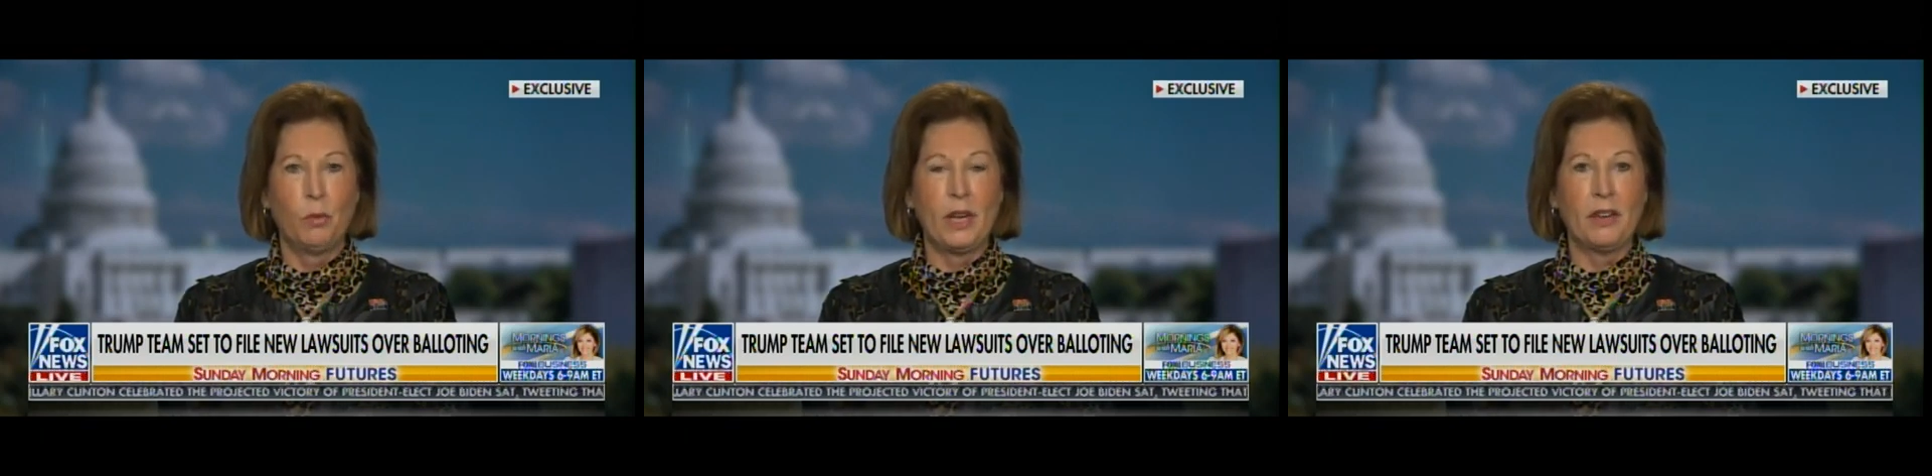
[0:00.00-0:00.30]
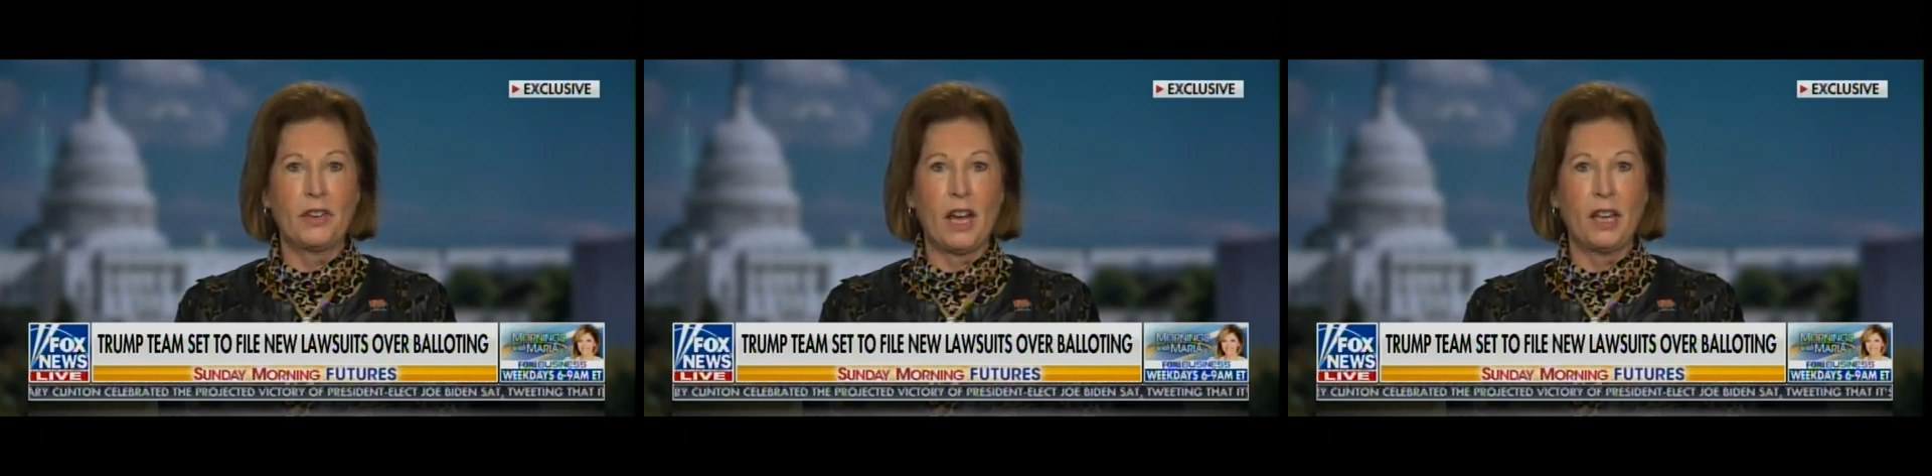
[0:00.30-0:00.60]
We
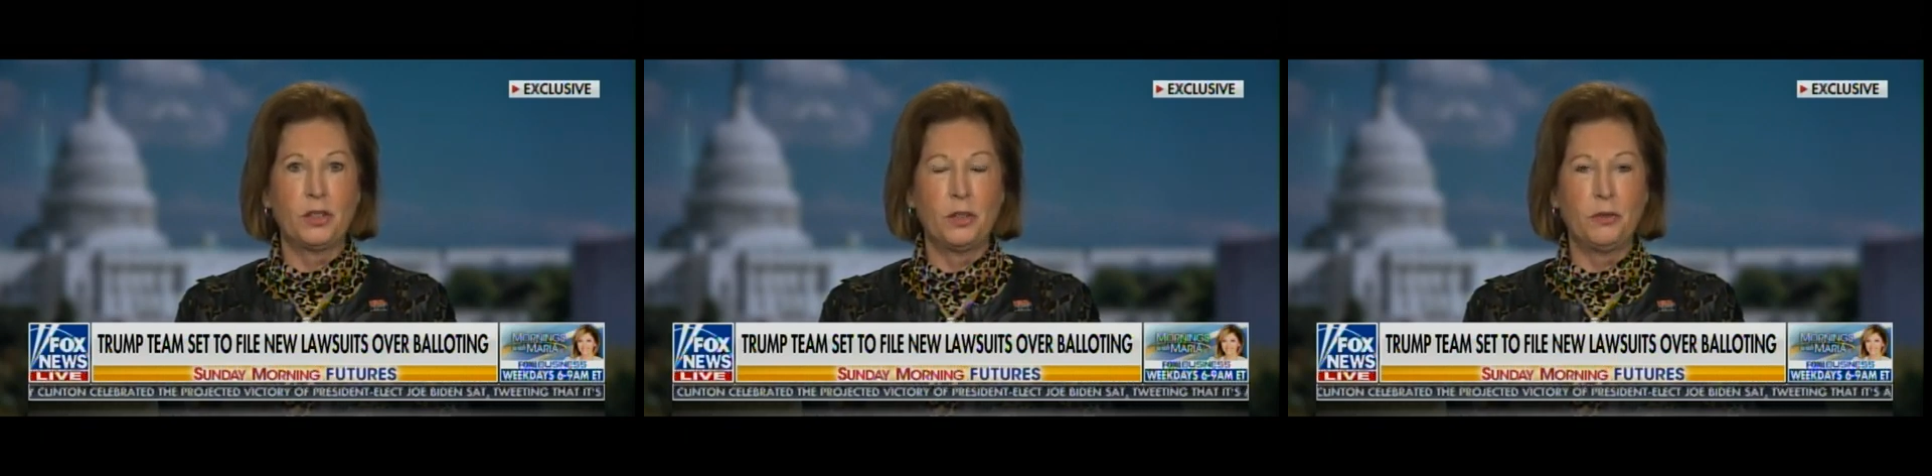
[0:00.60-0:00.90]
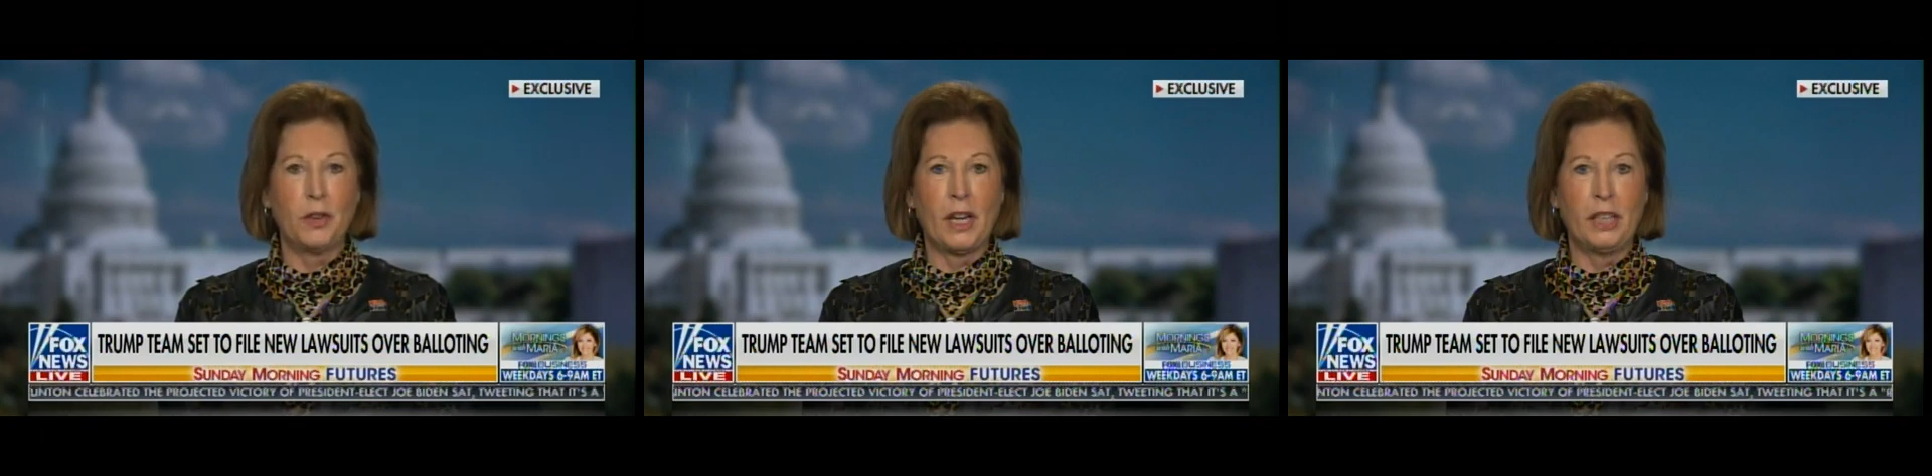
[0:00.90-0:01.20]
have got to
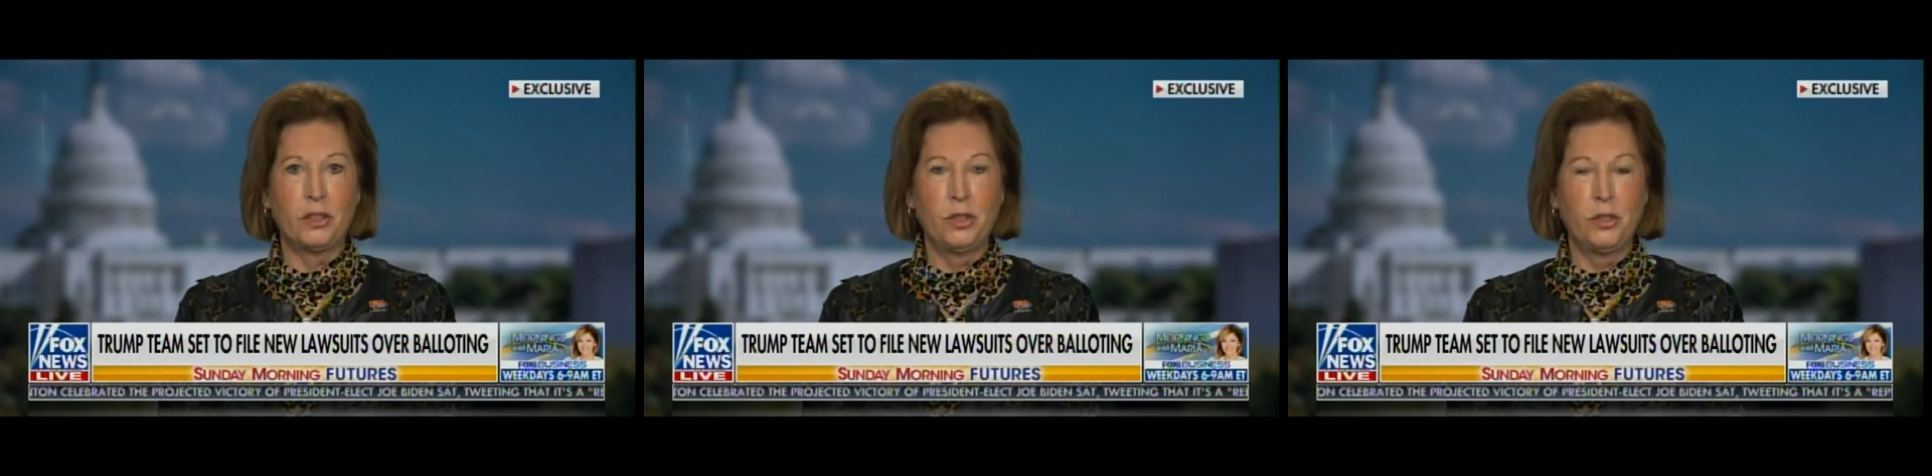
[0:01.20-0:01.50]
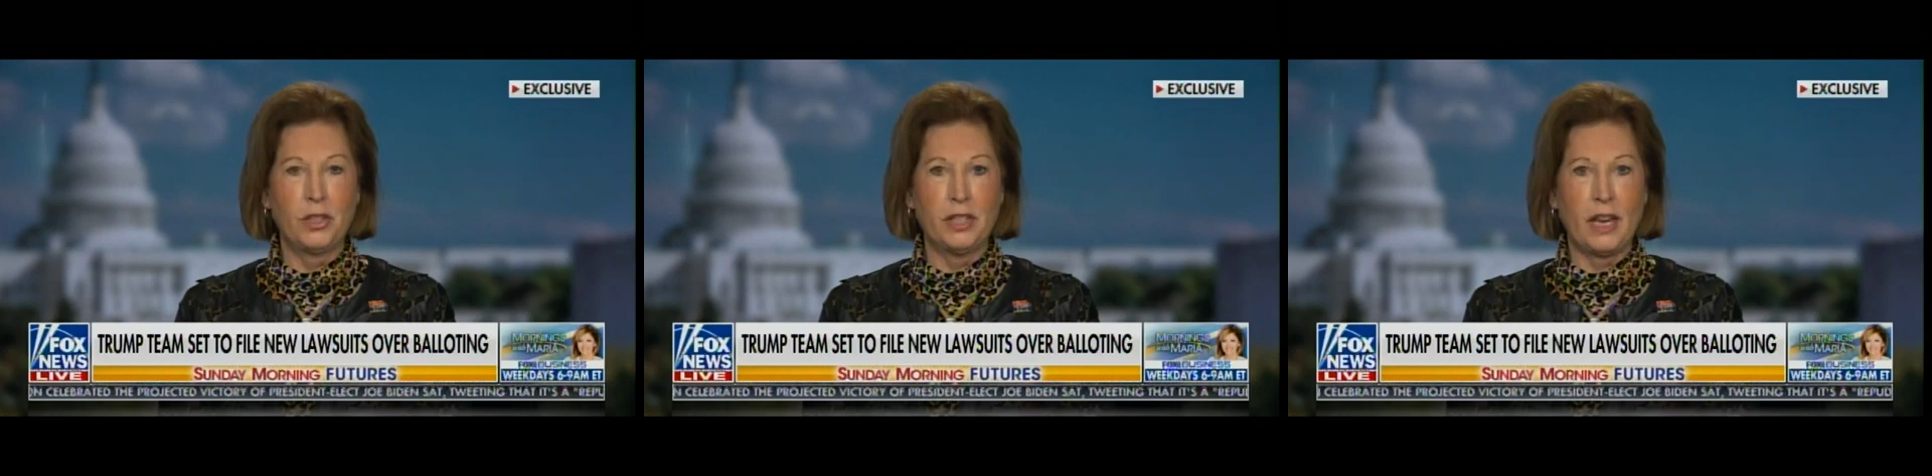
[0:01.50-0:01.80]
fight
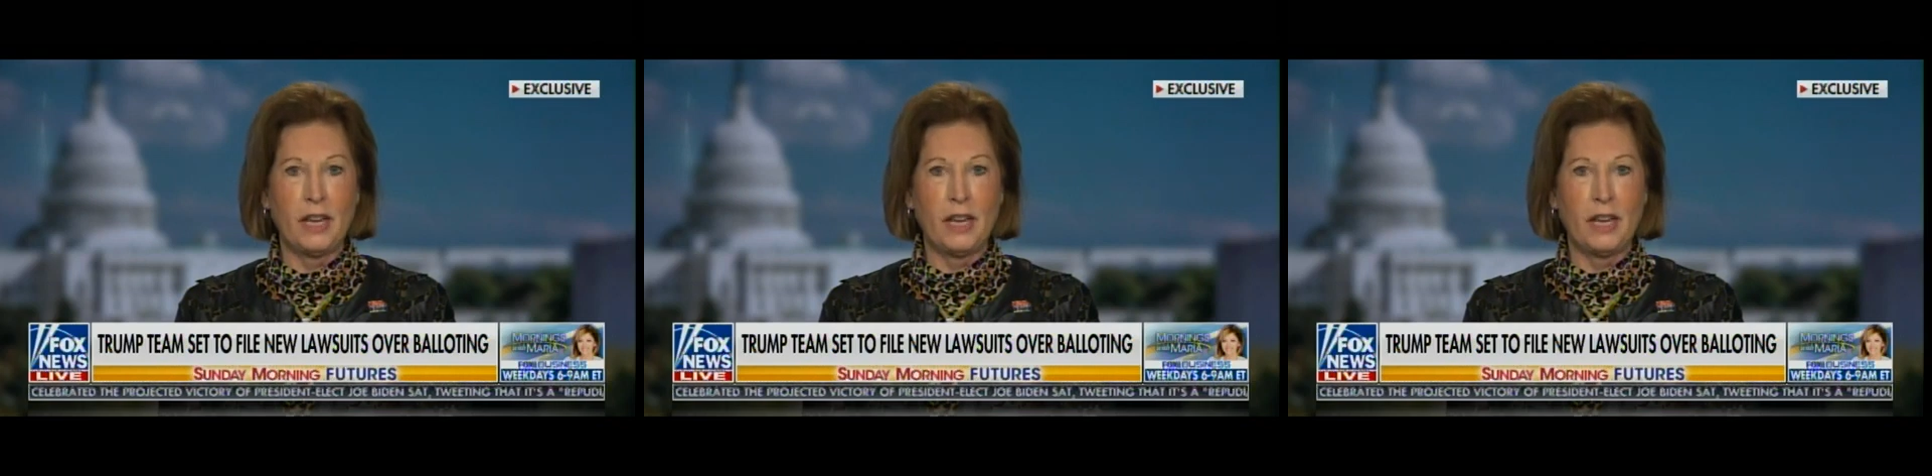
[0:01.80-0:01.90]
tooth and